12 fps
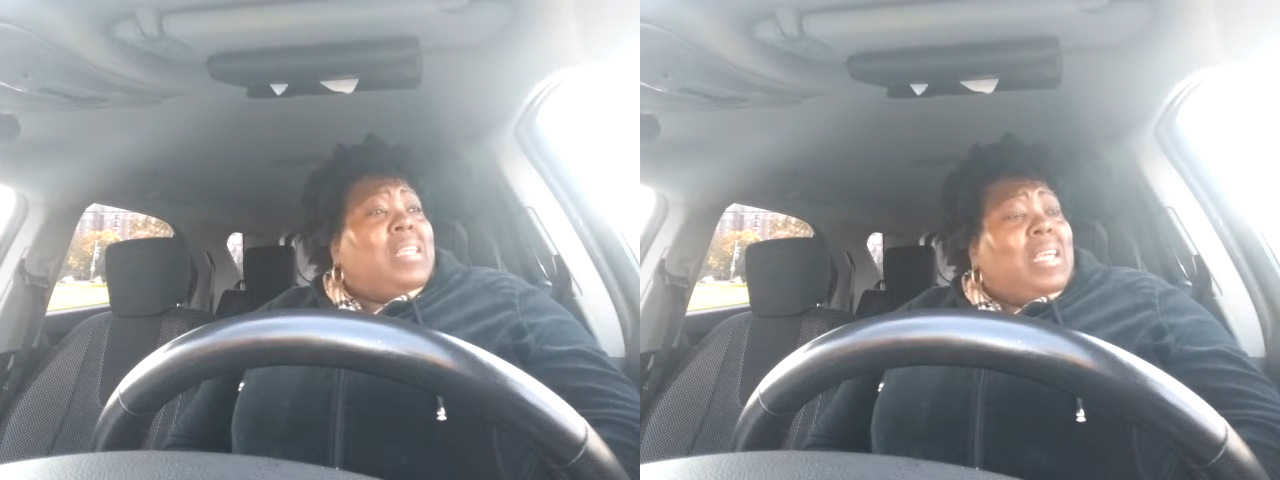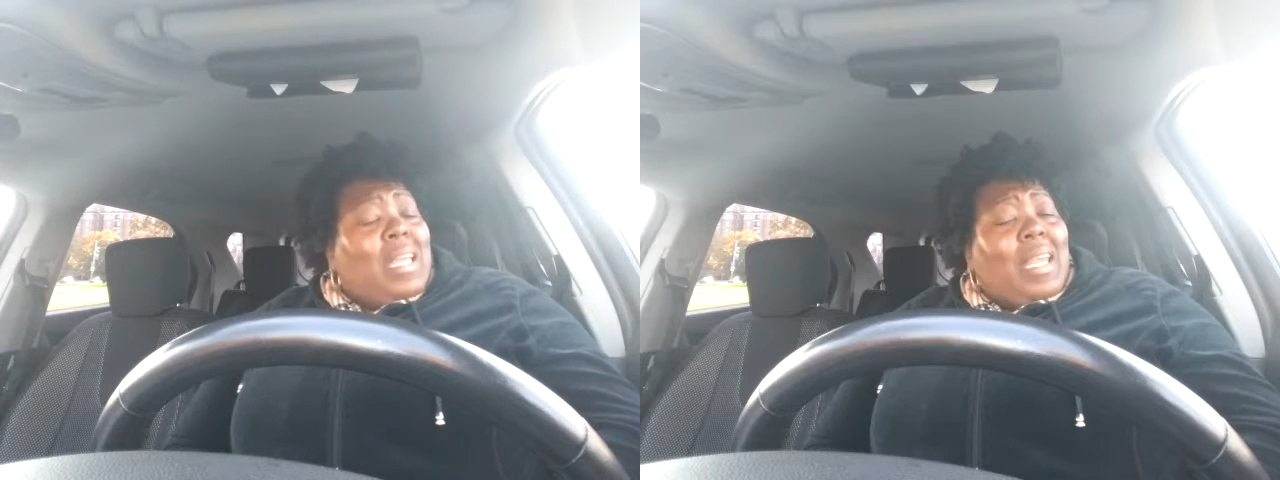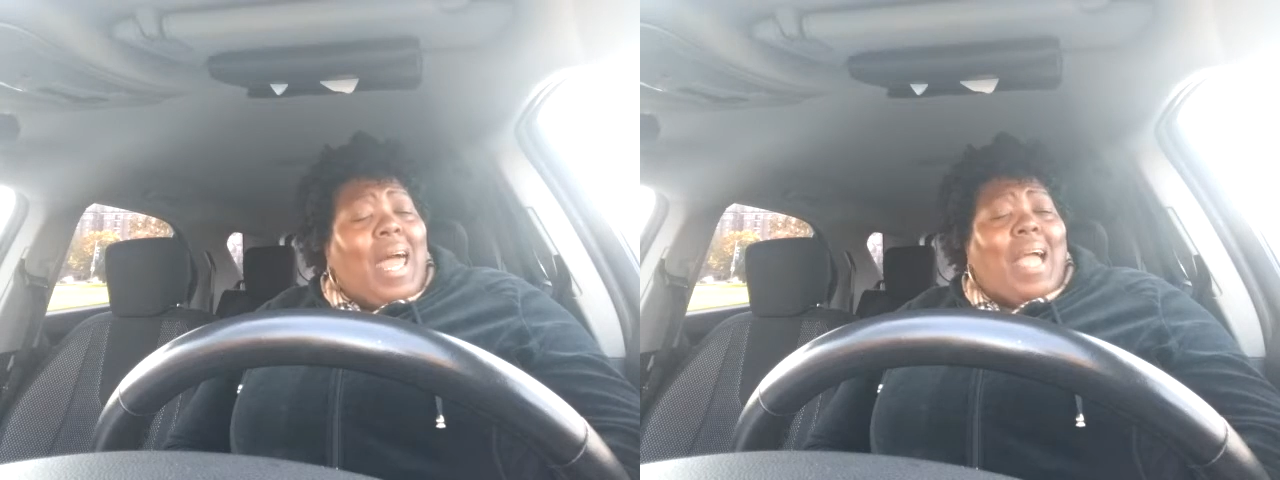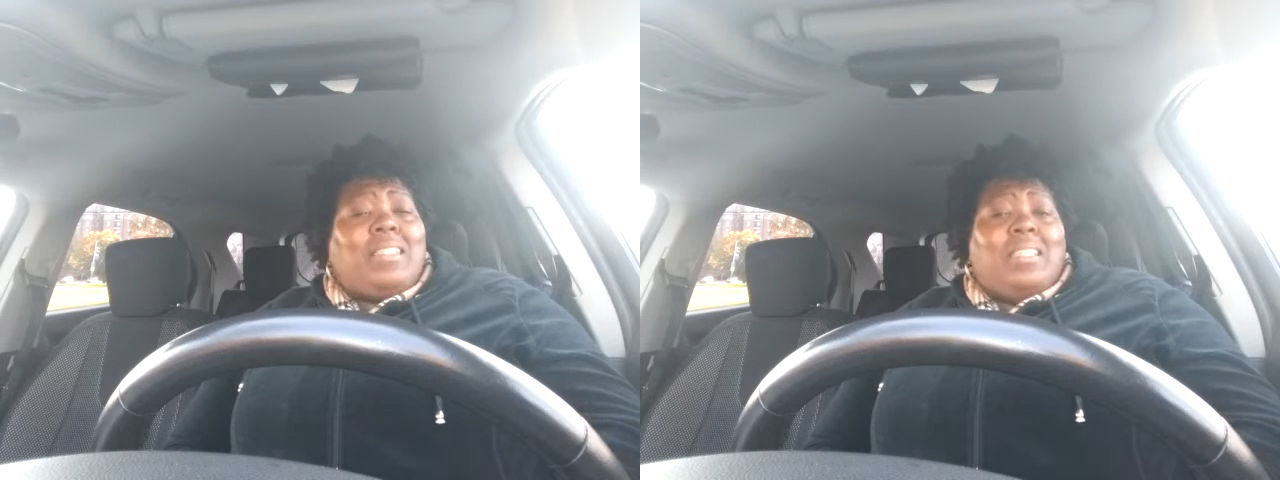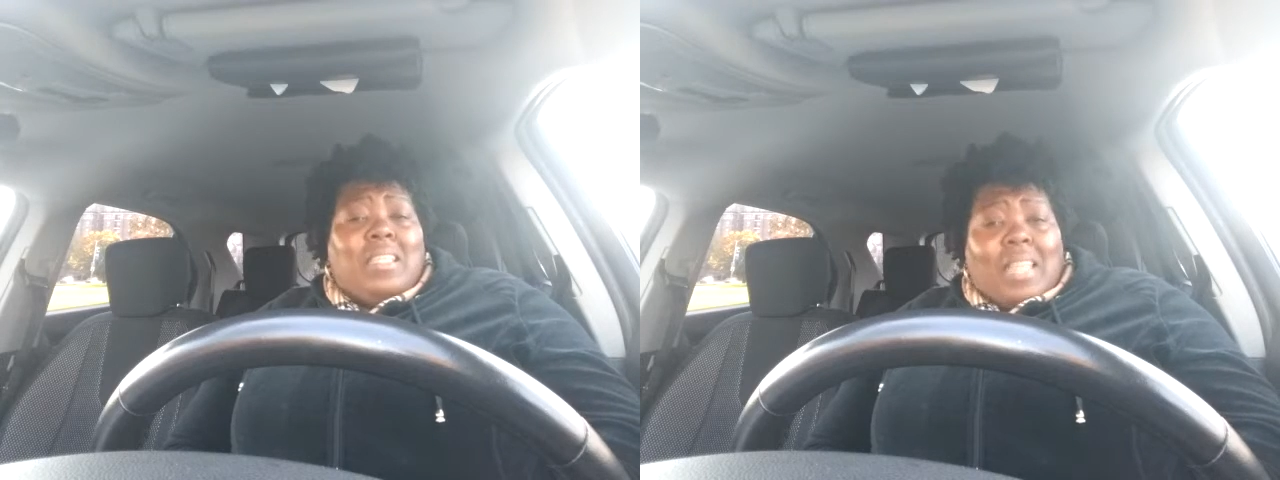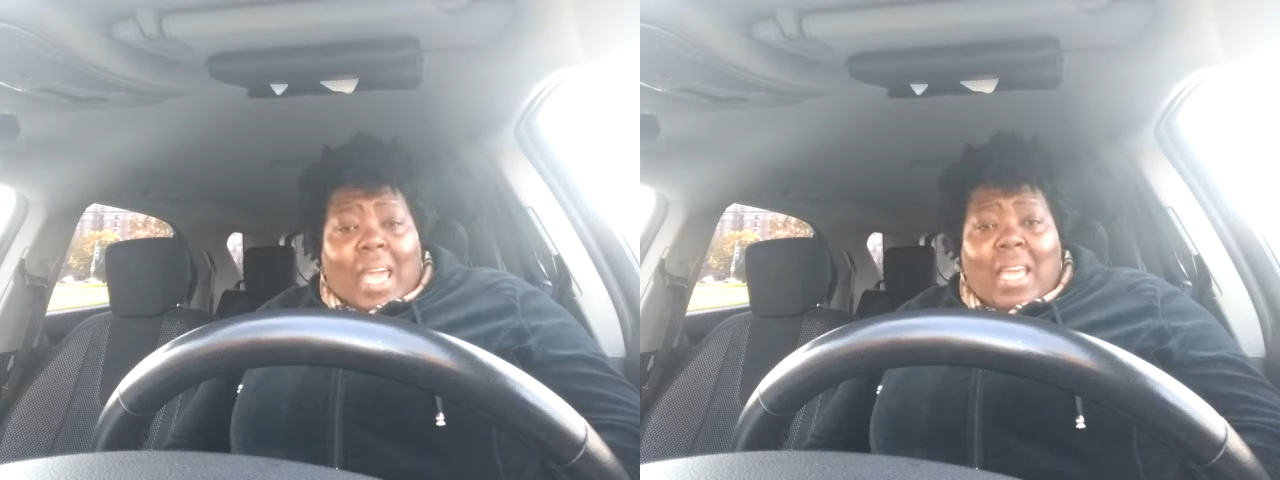get
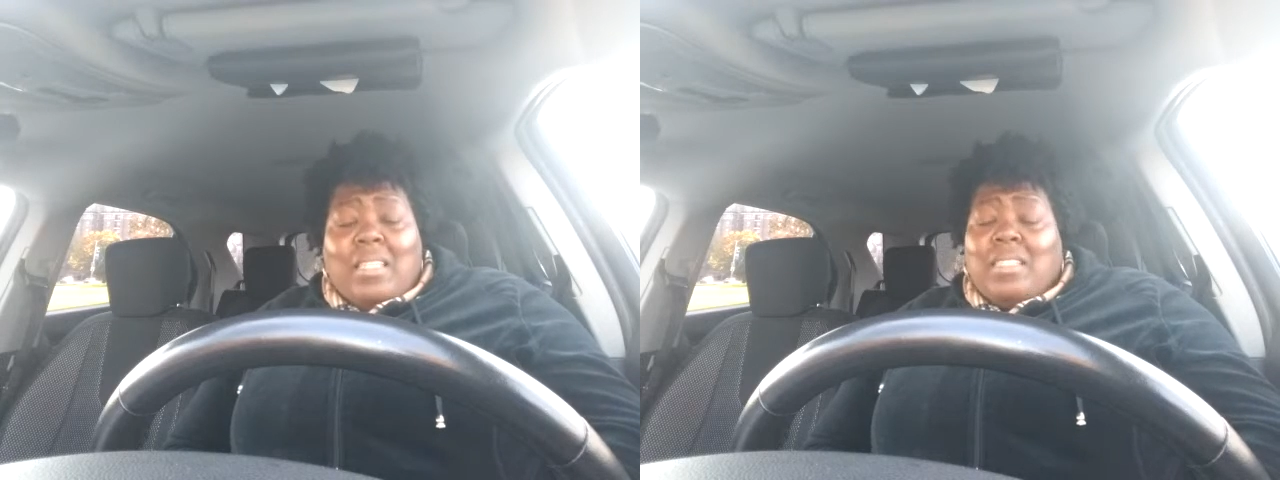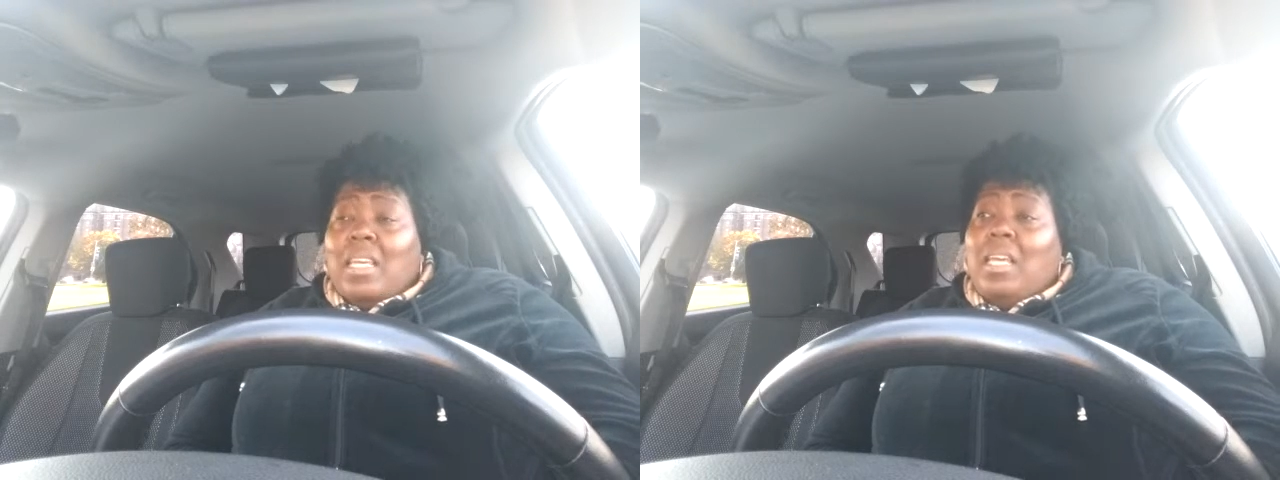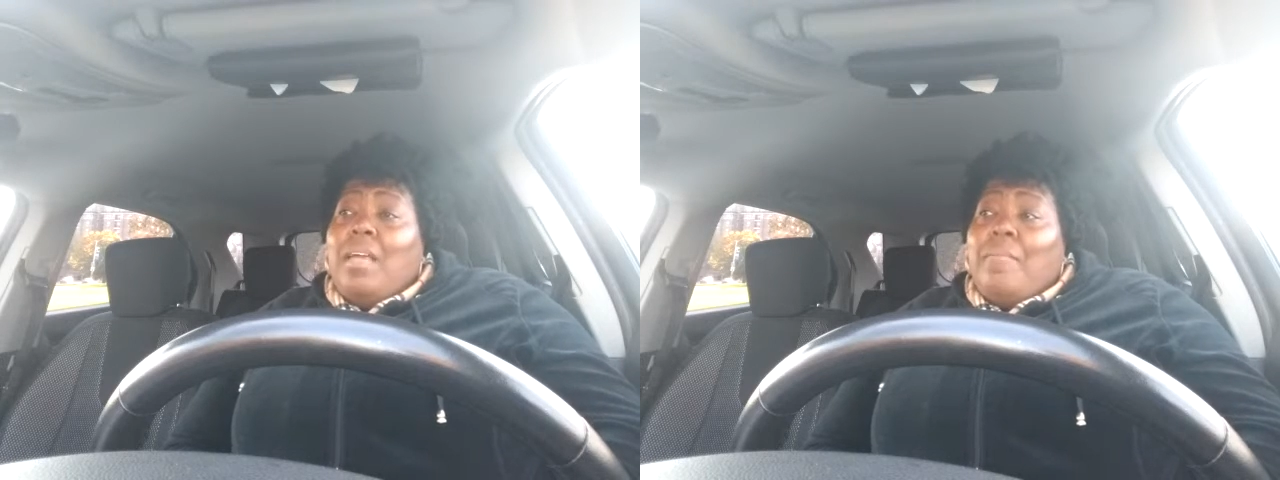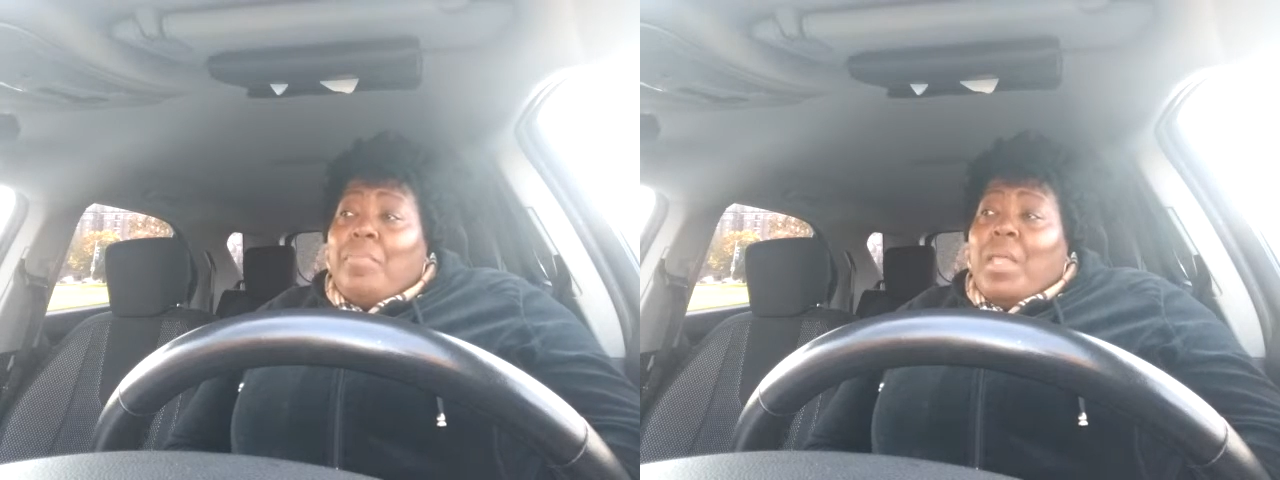laxy-daisy